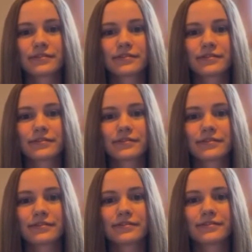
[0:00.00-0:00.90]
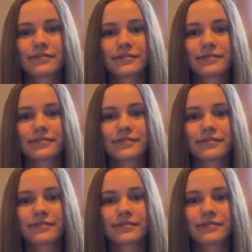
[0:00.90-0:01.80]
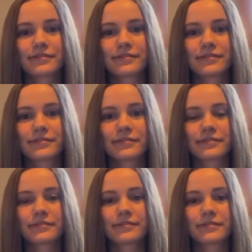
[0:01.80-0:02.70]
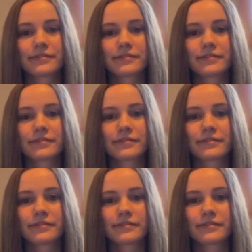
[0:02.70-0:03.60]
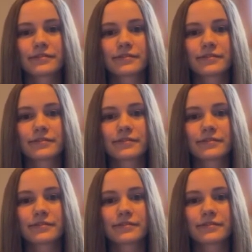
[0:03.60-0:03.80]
No words are spoken by the person on screen.